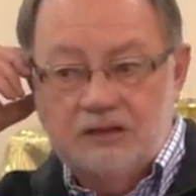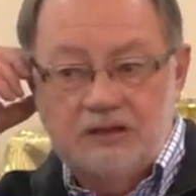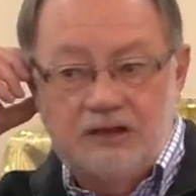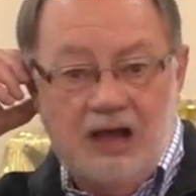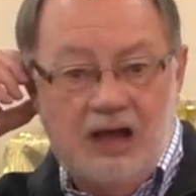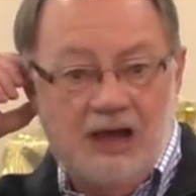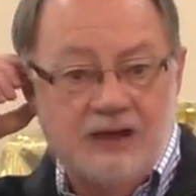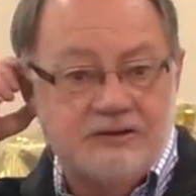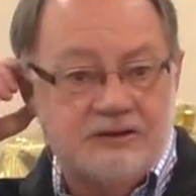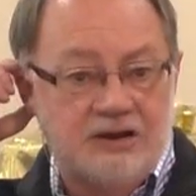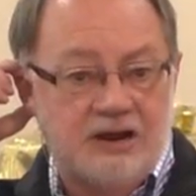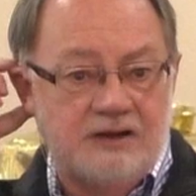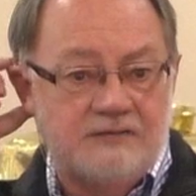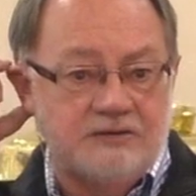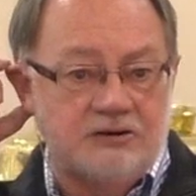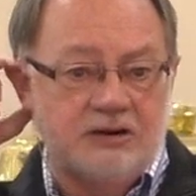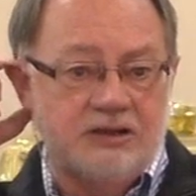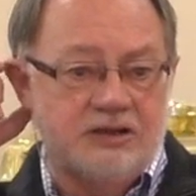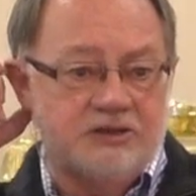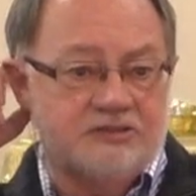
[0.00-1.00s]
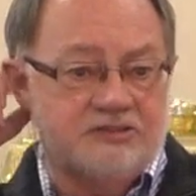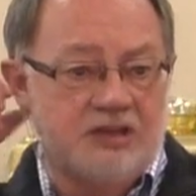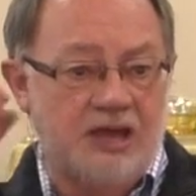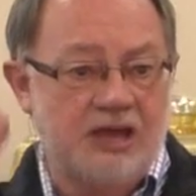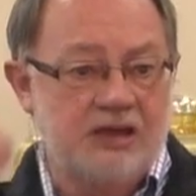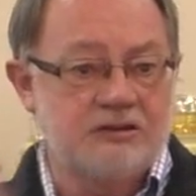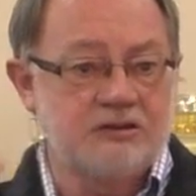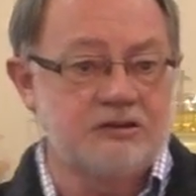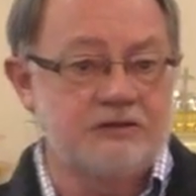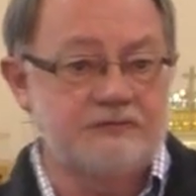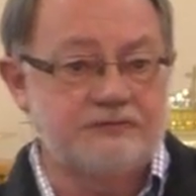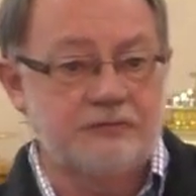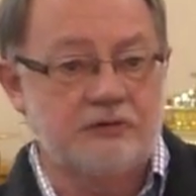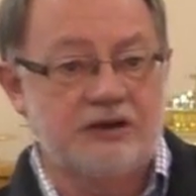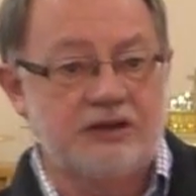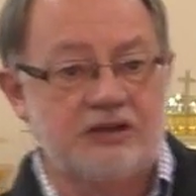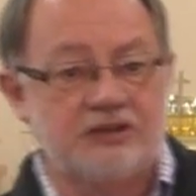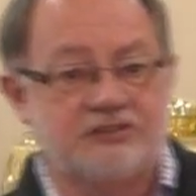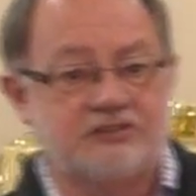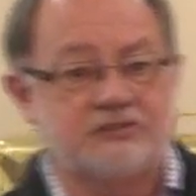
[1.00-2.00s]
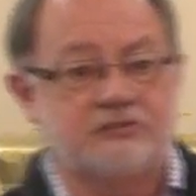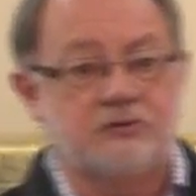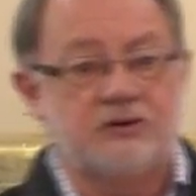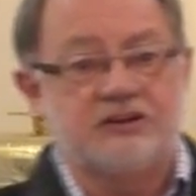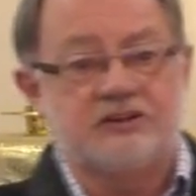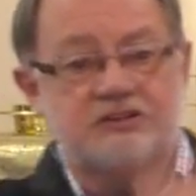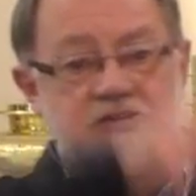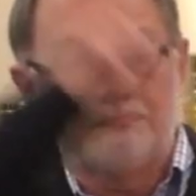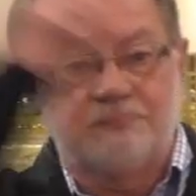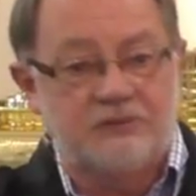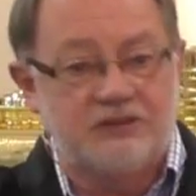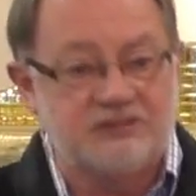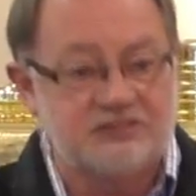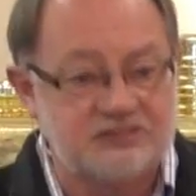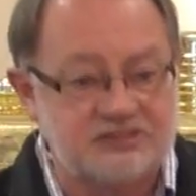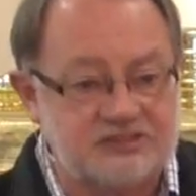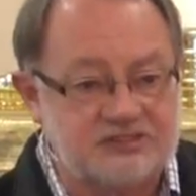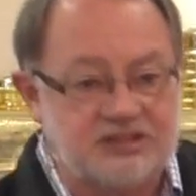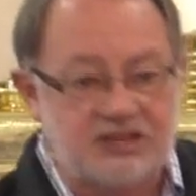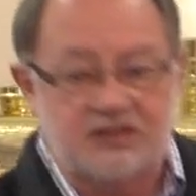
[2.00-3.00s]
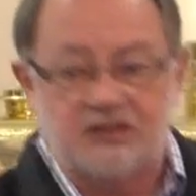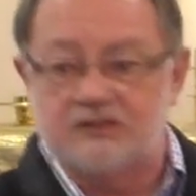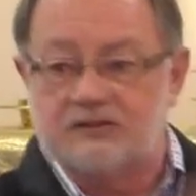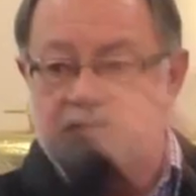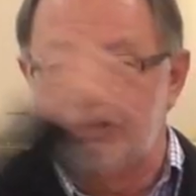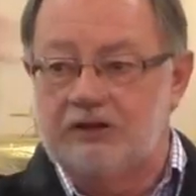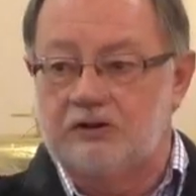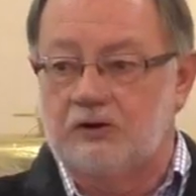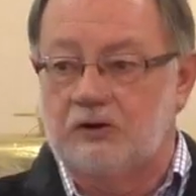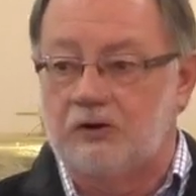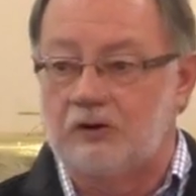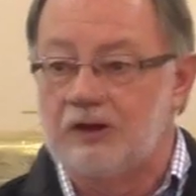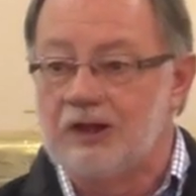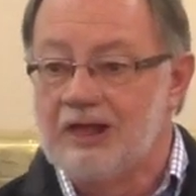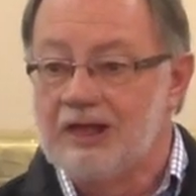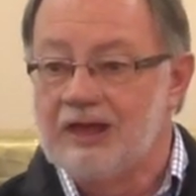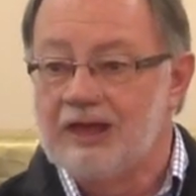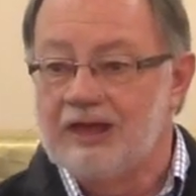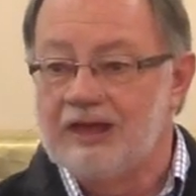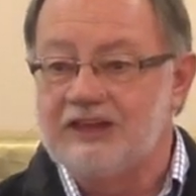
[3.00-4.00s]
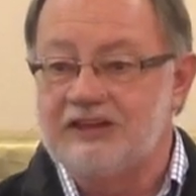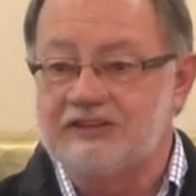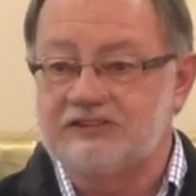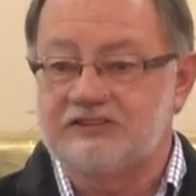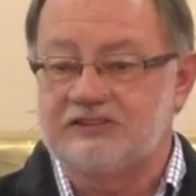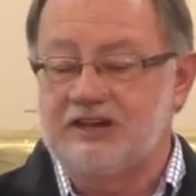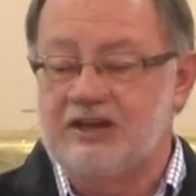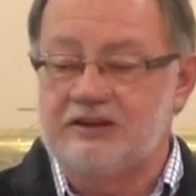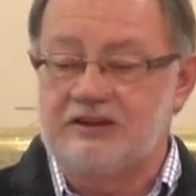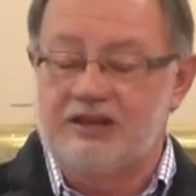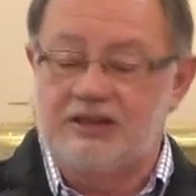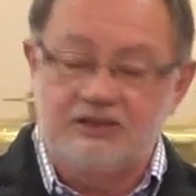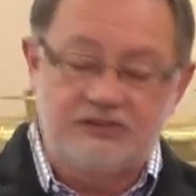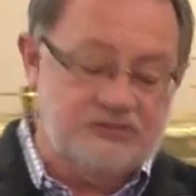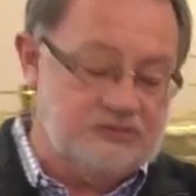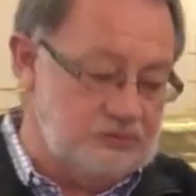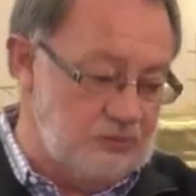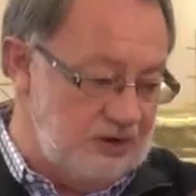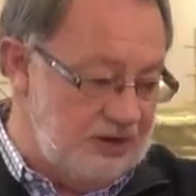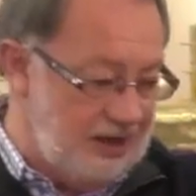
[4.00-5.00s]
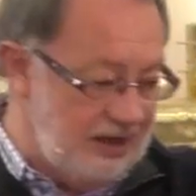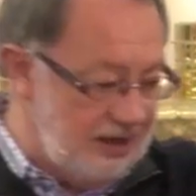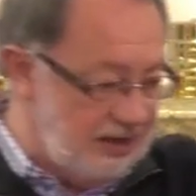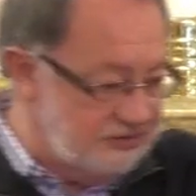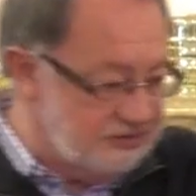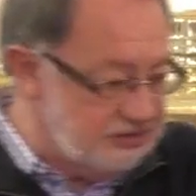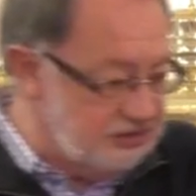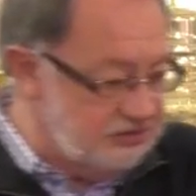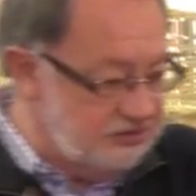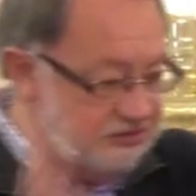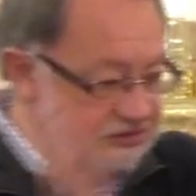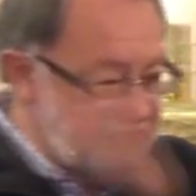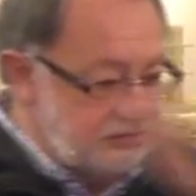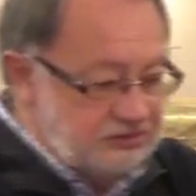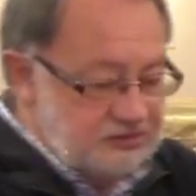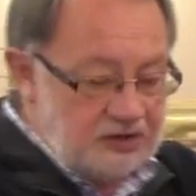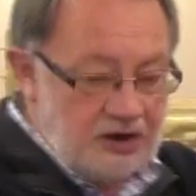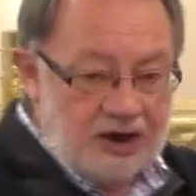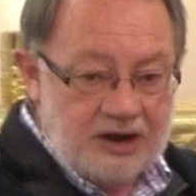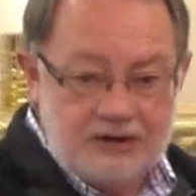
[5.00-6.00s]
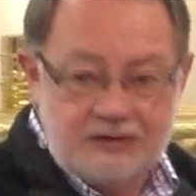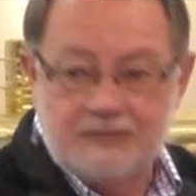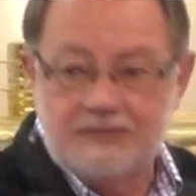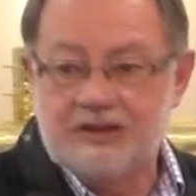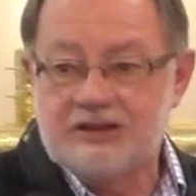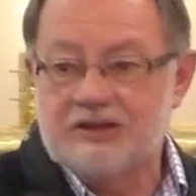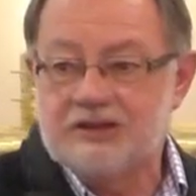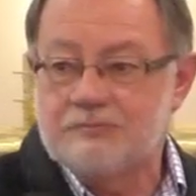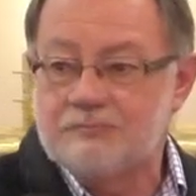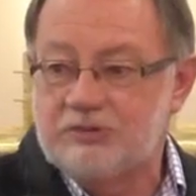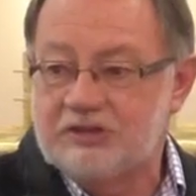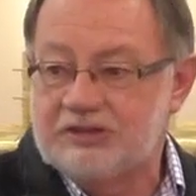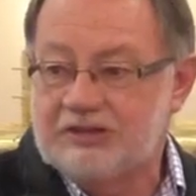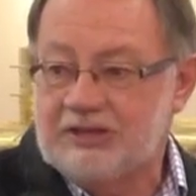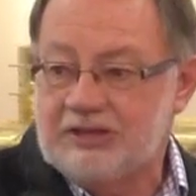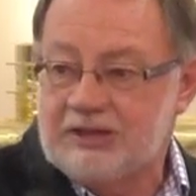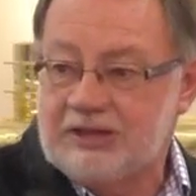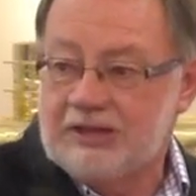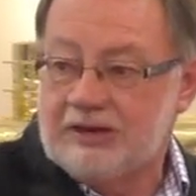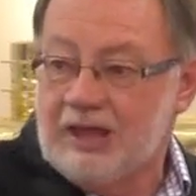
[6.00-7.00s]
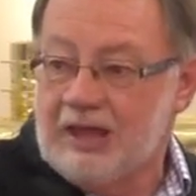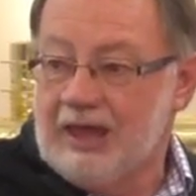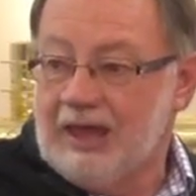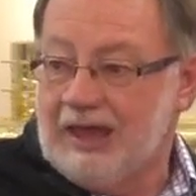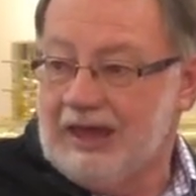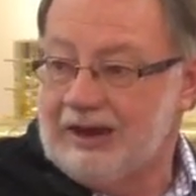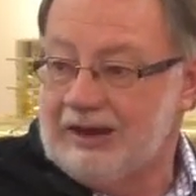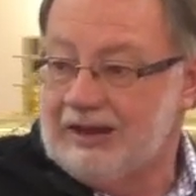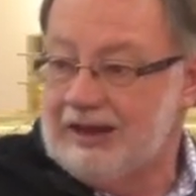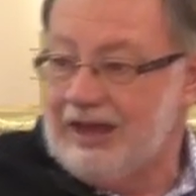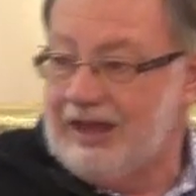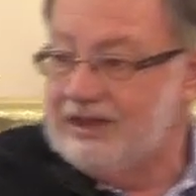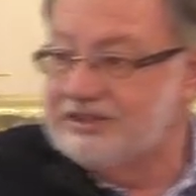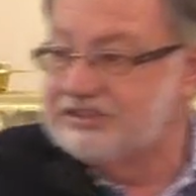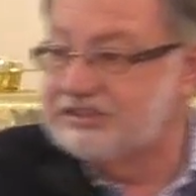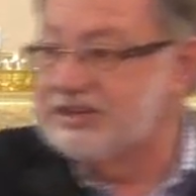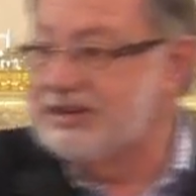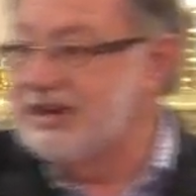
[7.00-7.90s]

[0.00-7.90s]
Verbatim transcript: God never intended for history to be cyclical. He said, History has a start in the beginning and it has